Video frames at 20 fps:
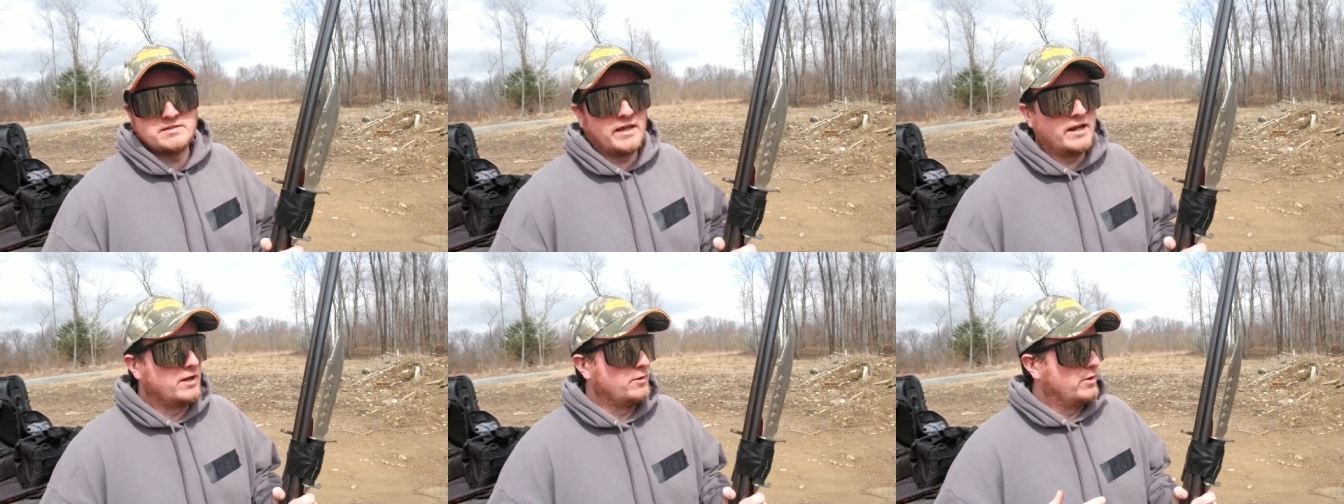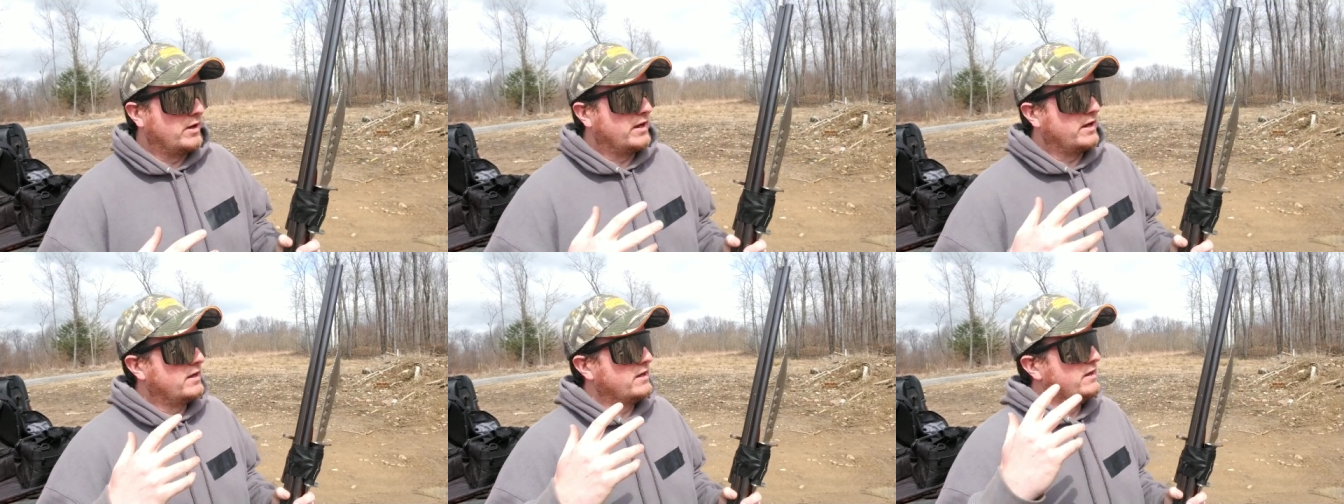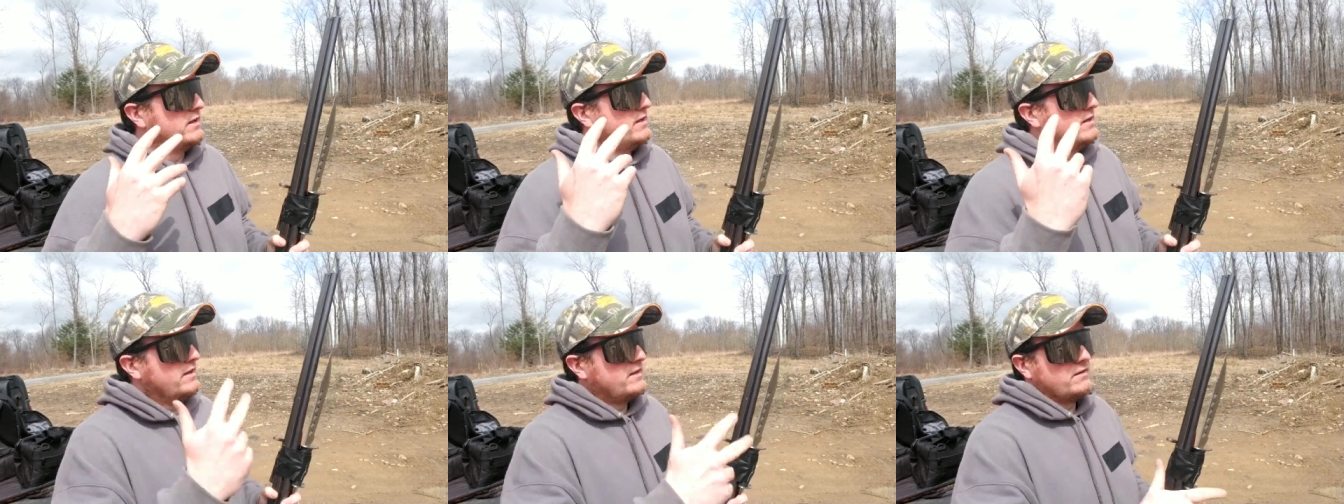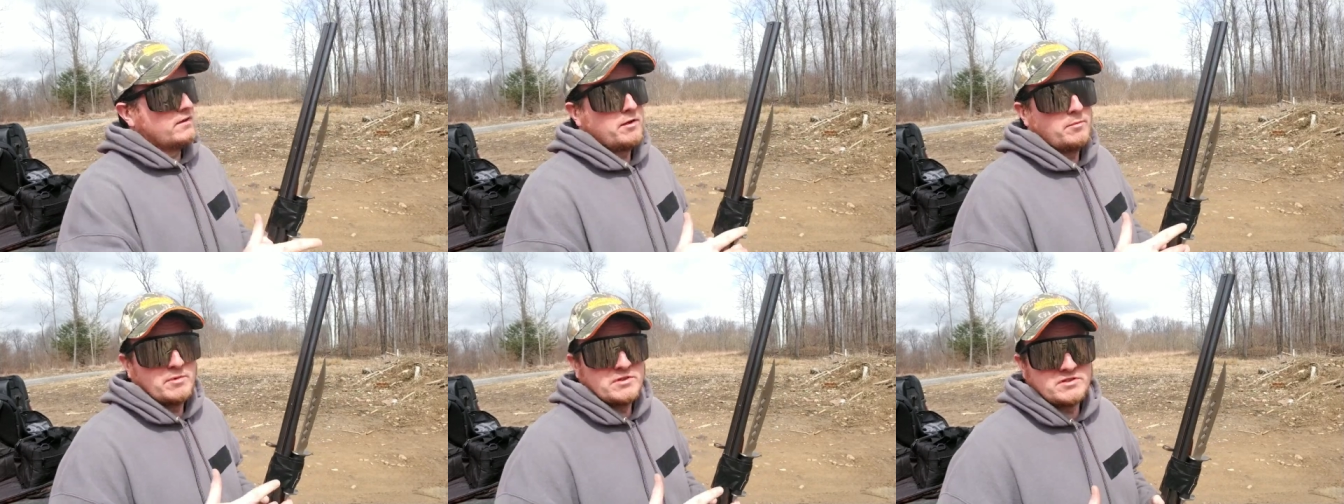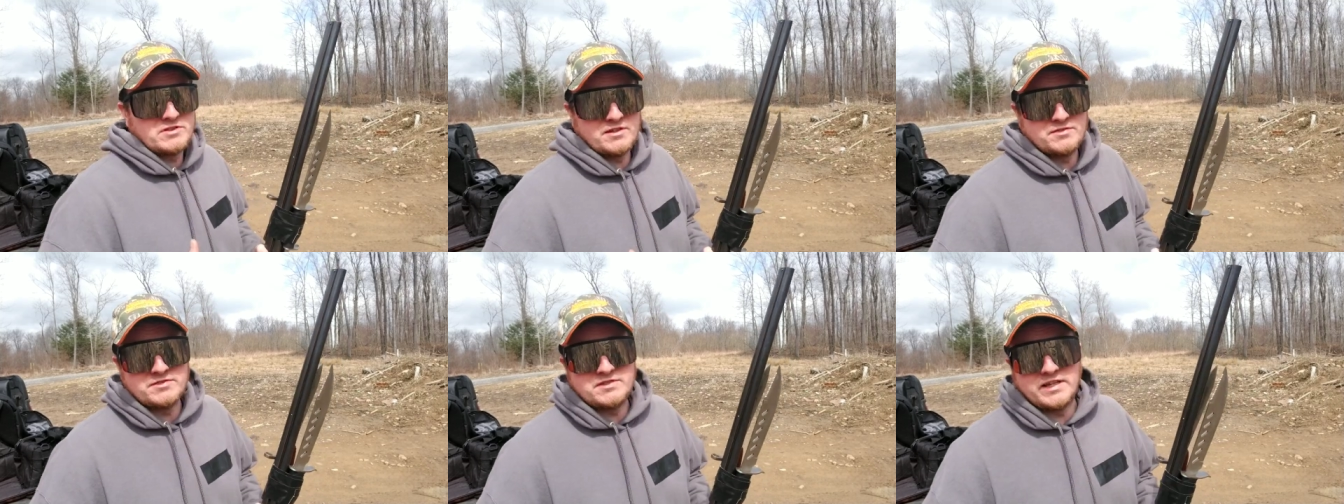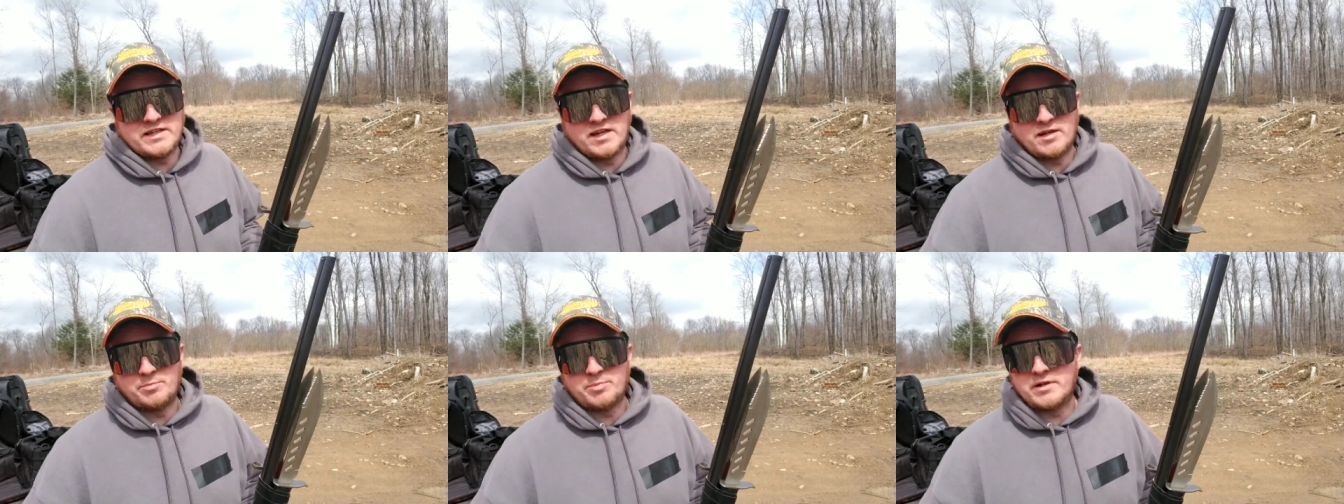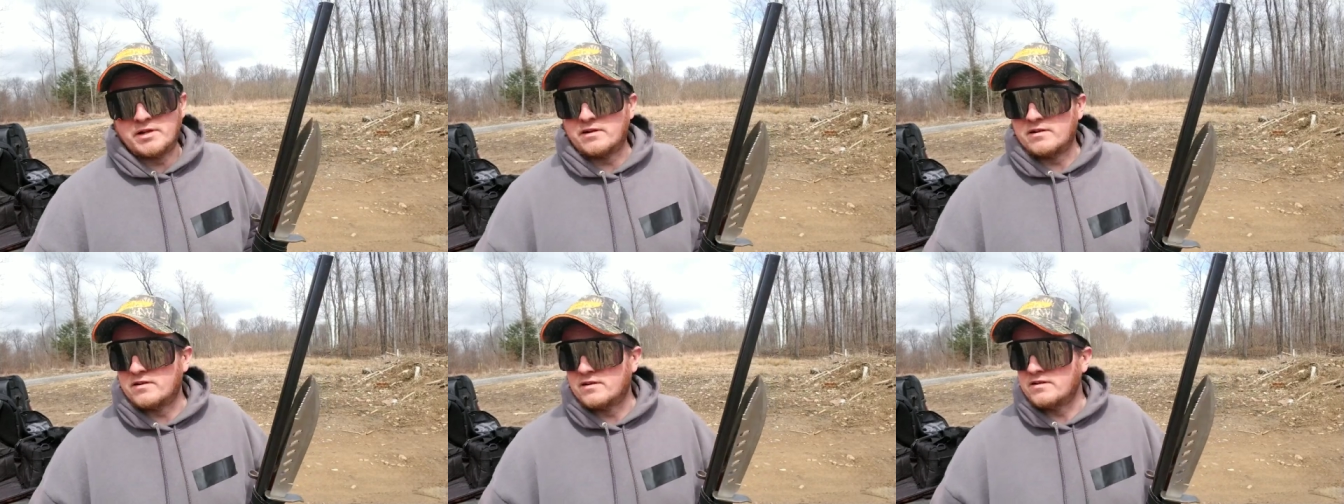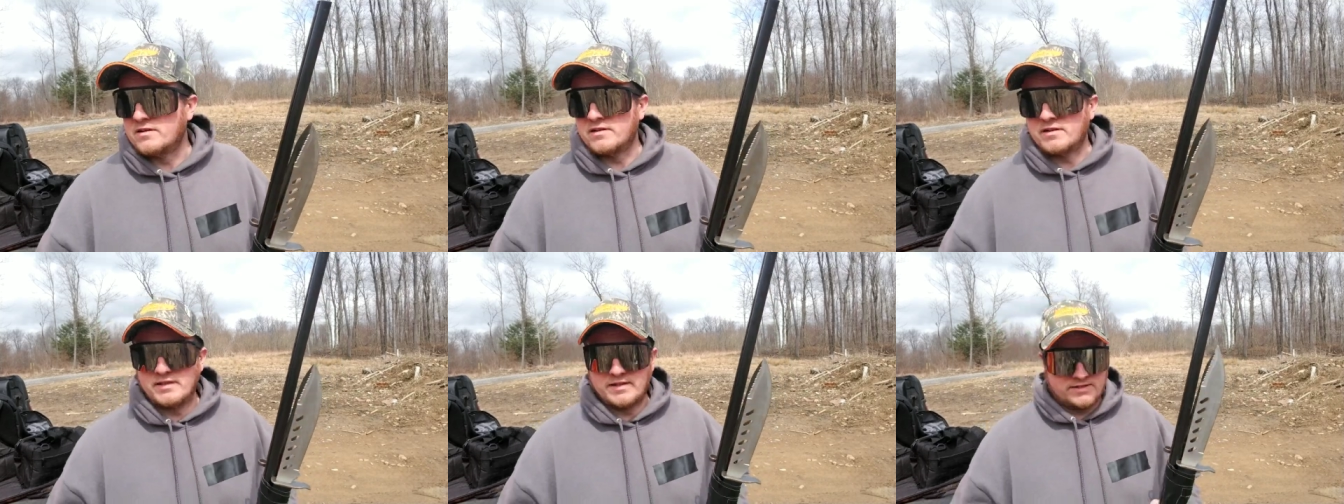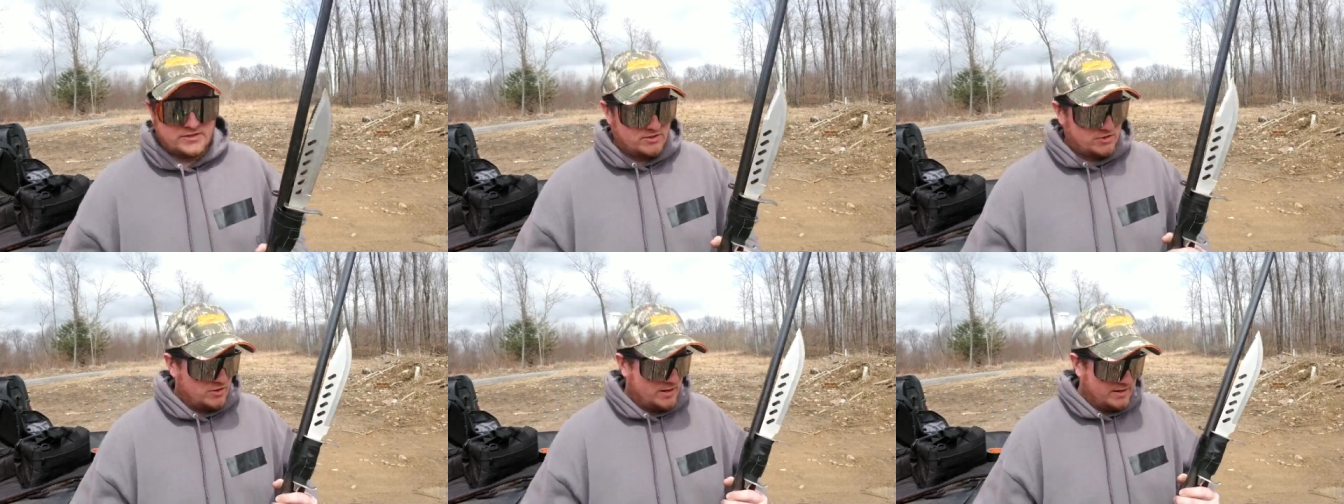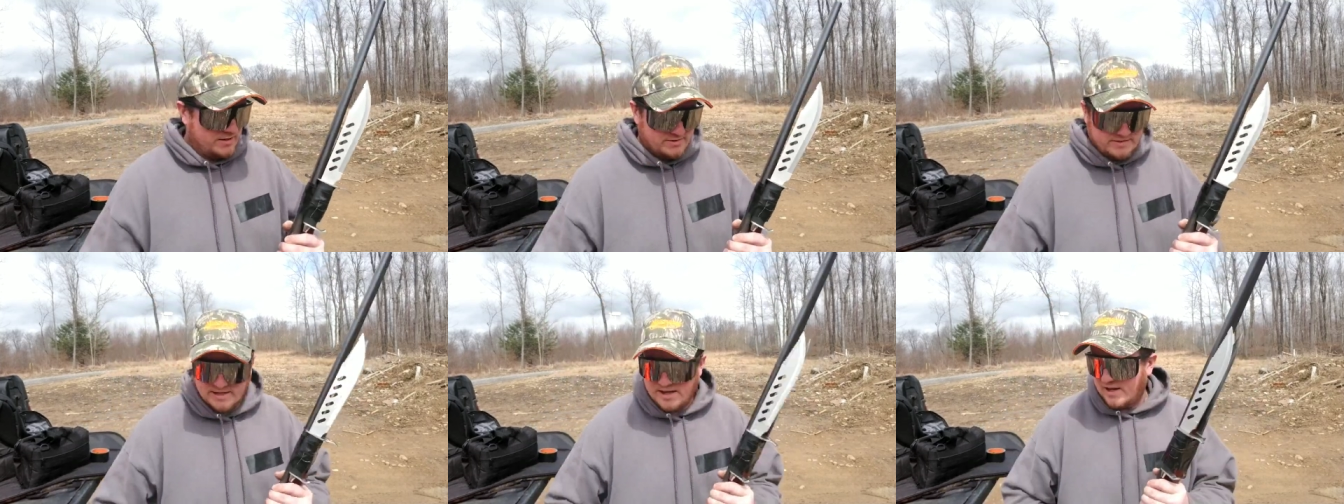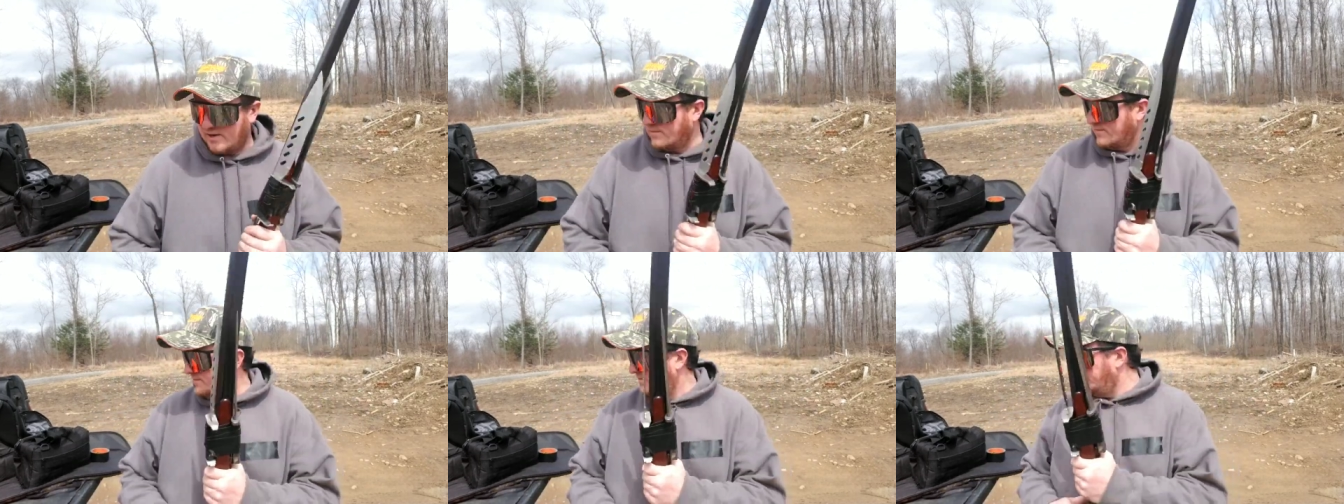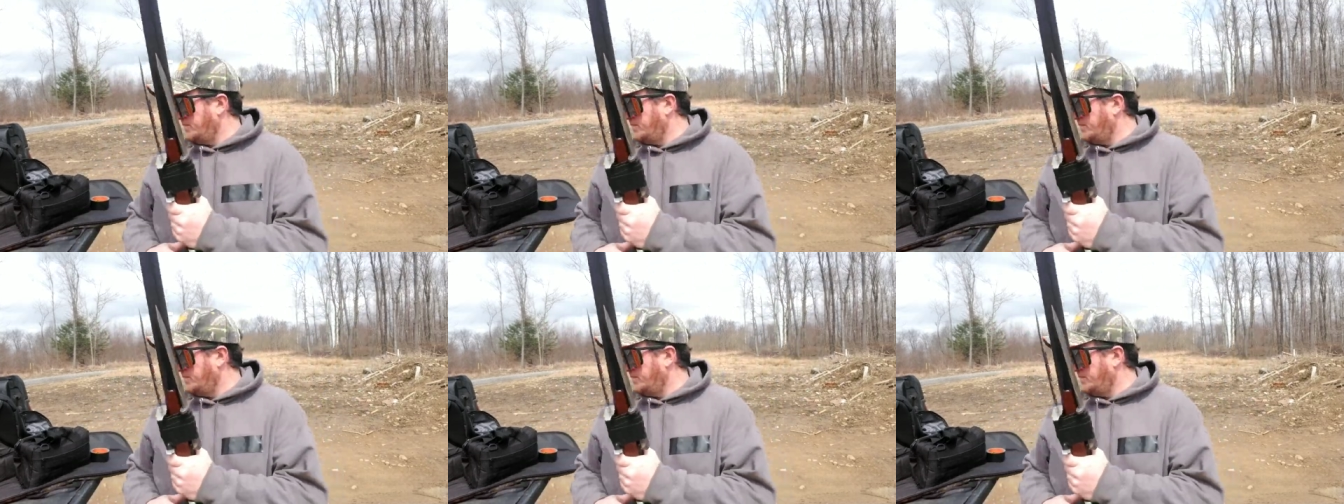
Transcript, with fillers: Anyway, get my stuff set up here. Let's try this out.